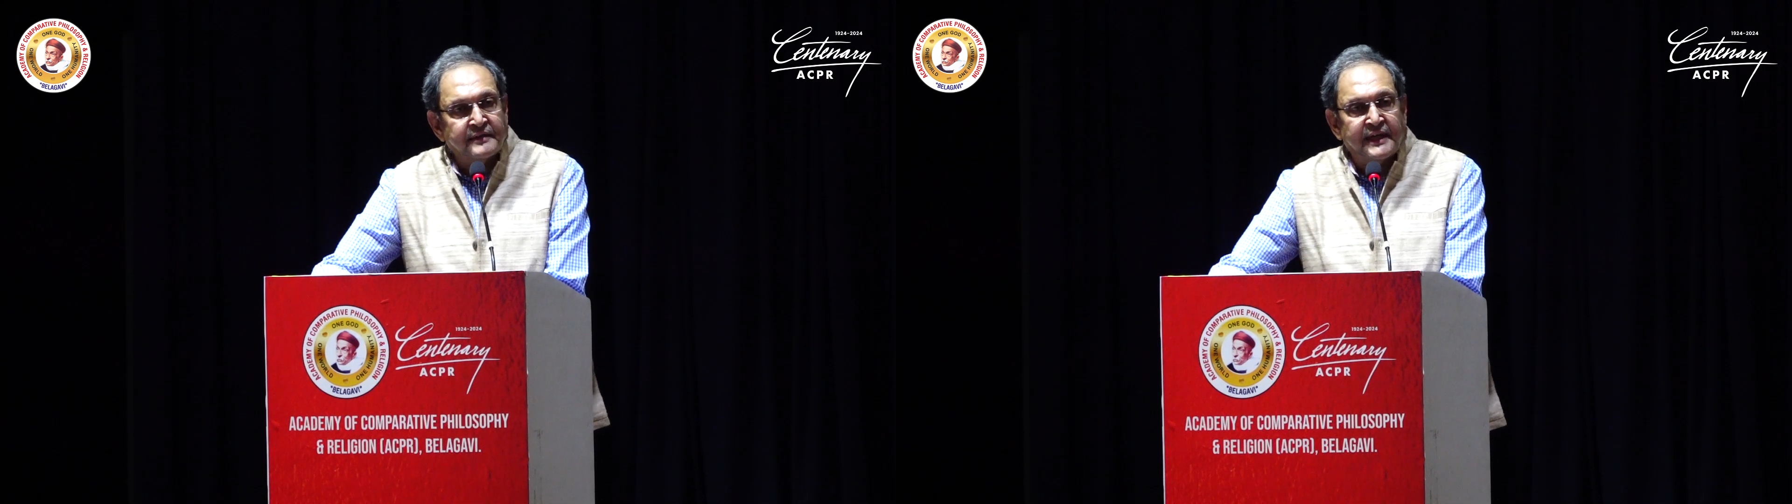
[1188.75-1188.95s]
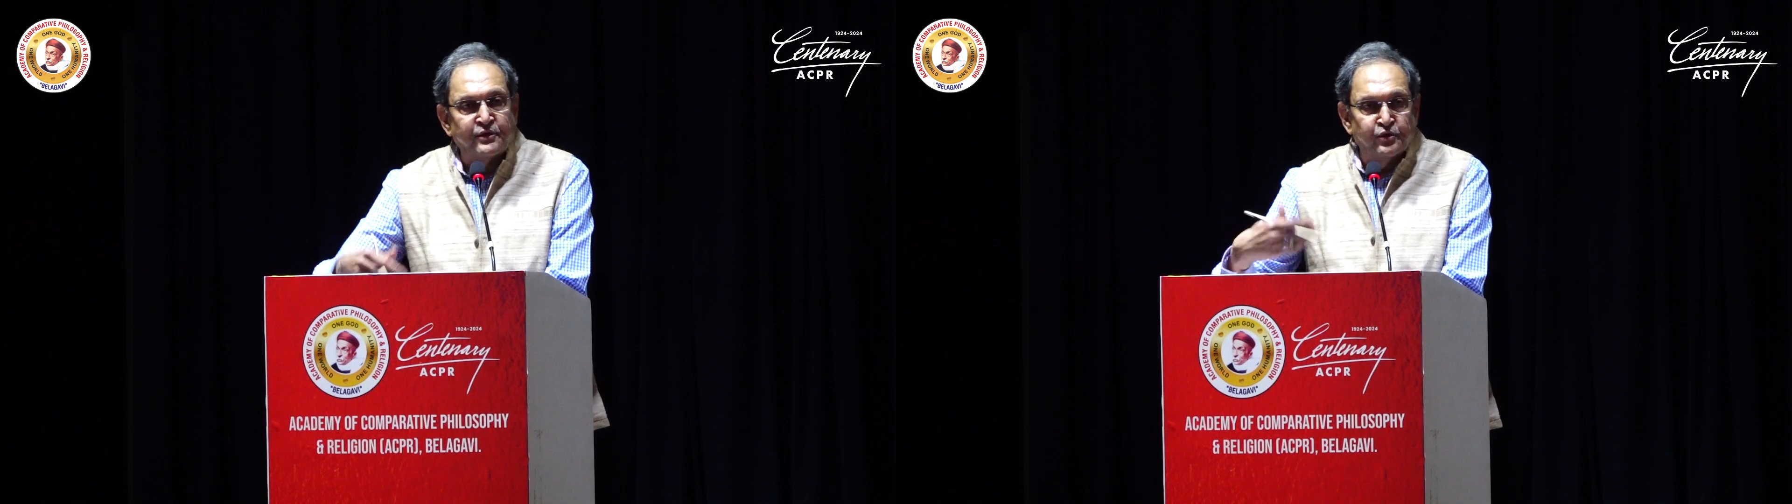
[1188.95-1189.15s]

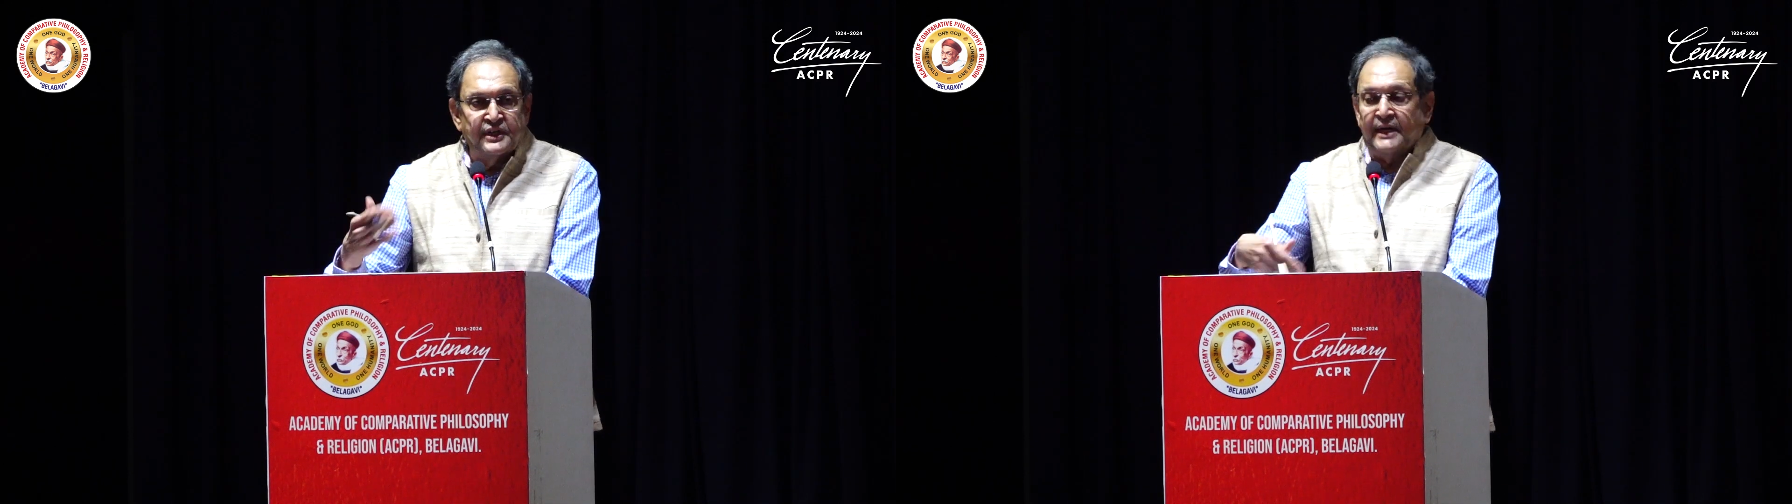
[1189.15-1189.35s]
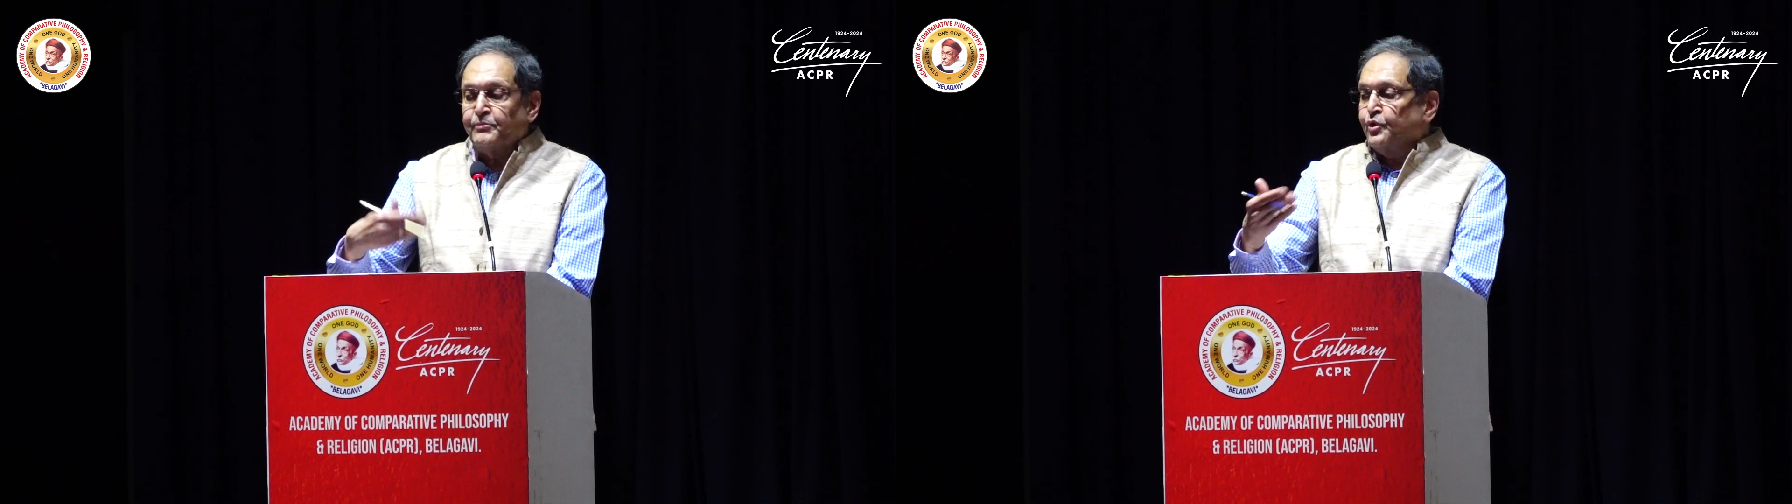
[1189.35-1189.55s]
that you
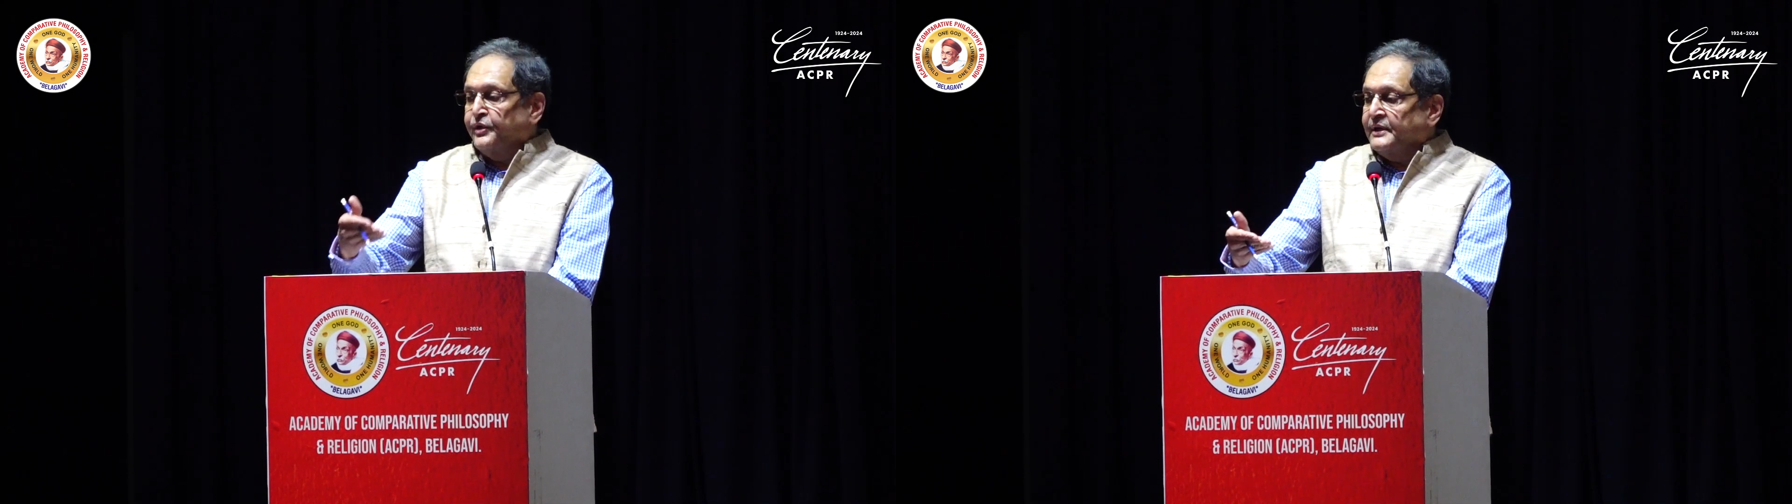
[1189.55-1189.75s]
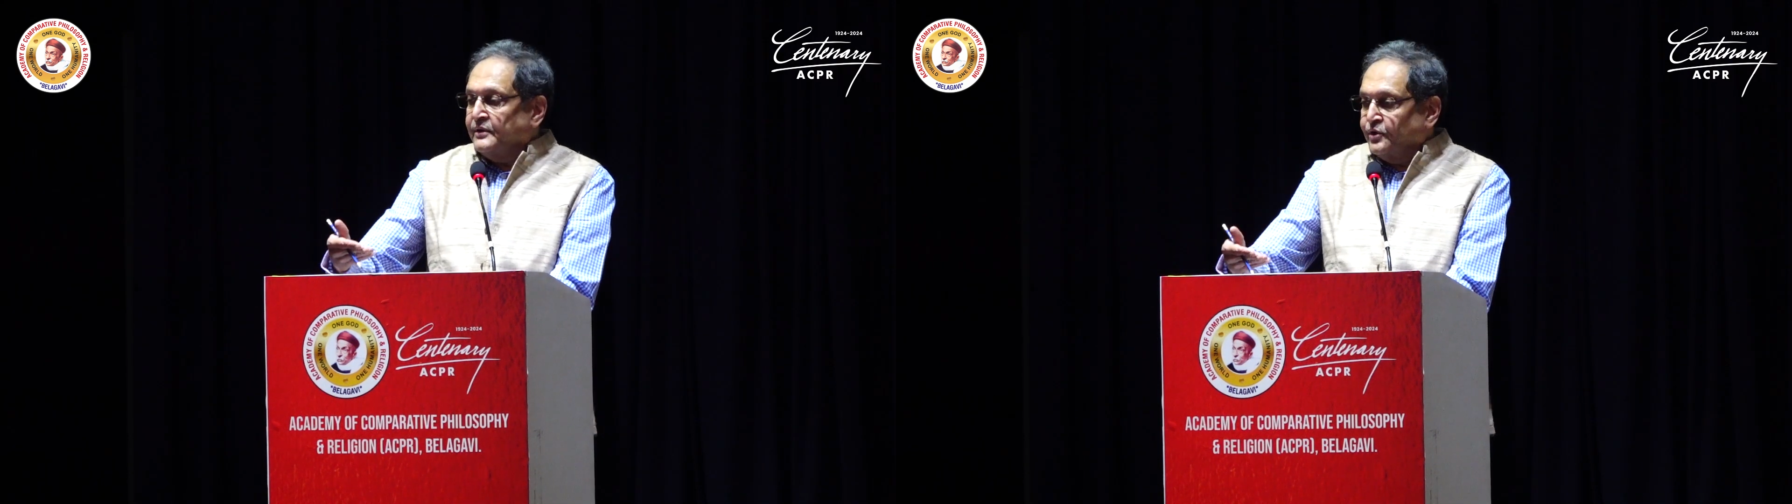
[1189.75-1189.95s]
keep
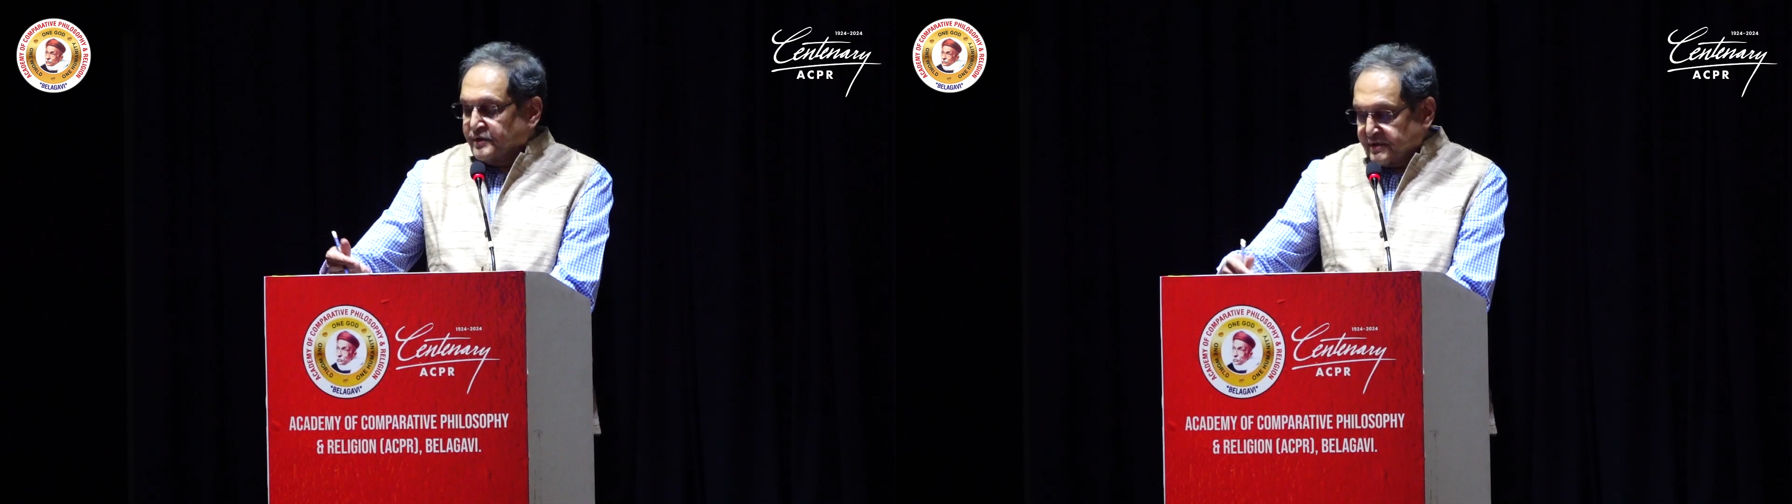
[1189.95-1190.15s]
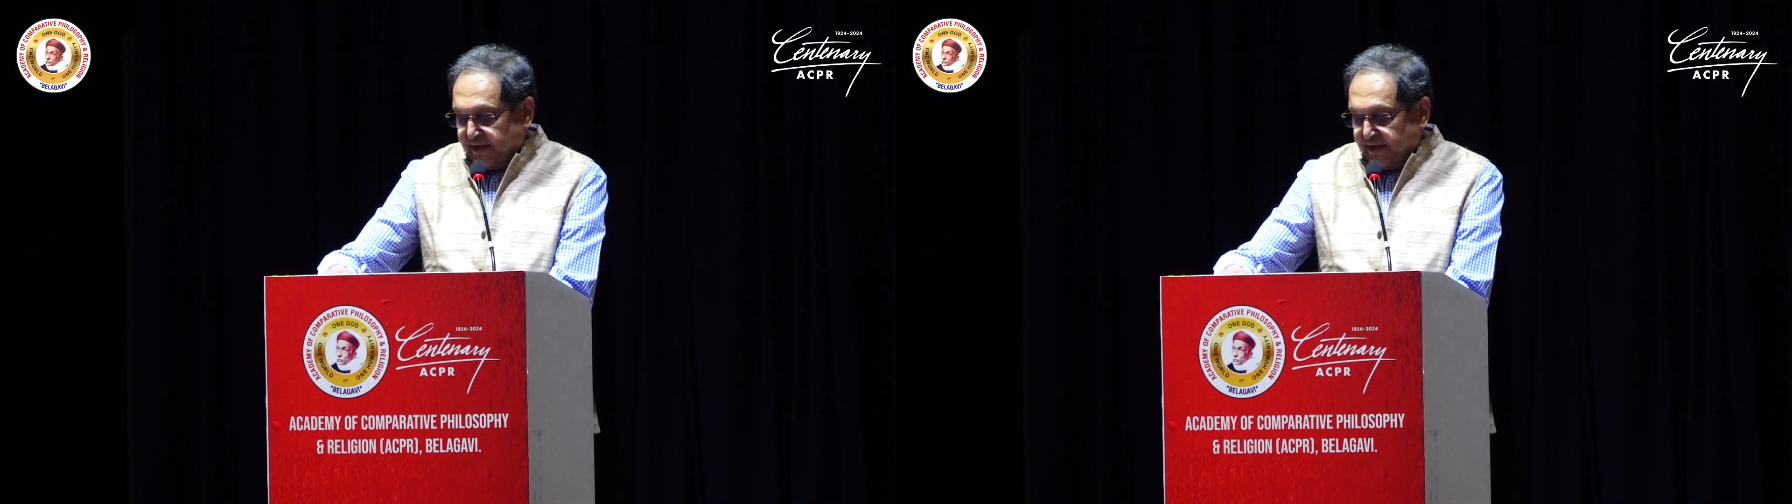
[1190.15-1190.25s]
doing those